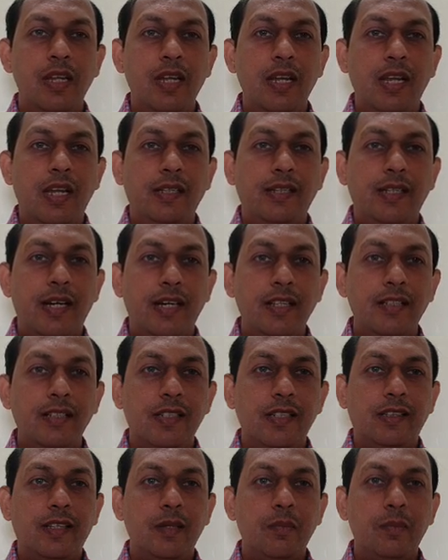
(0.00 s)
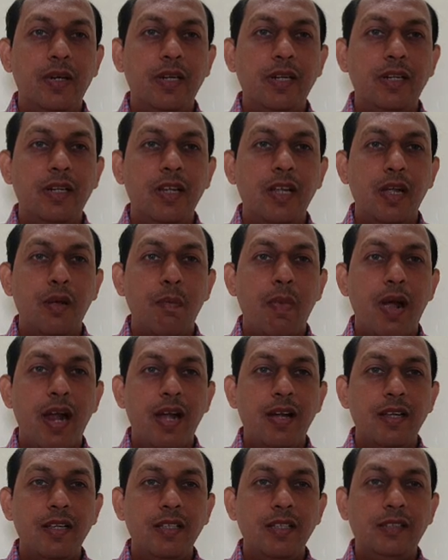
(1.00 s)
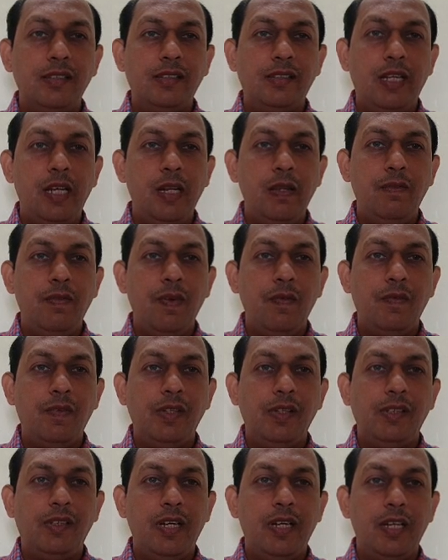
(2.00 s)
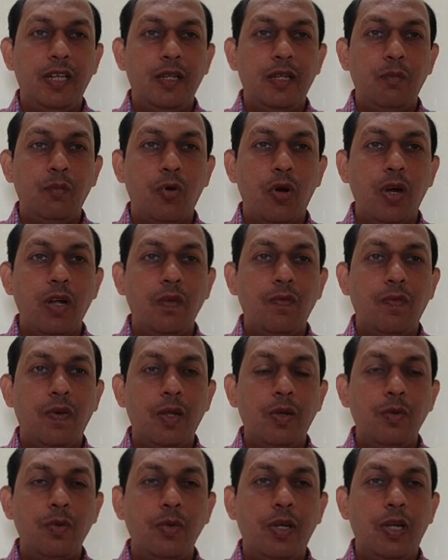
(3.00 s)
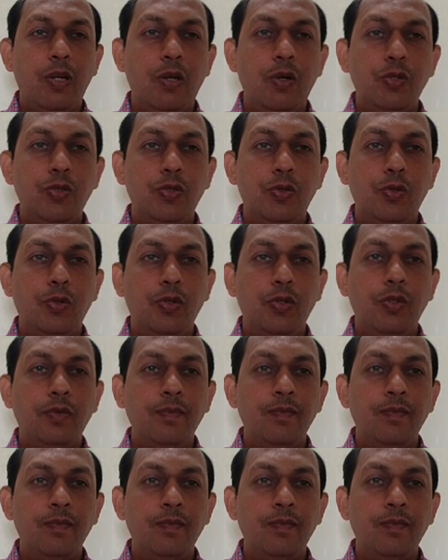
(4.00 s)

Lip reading: and that is nothing but minus 353.5 kilojoule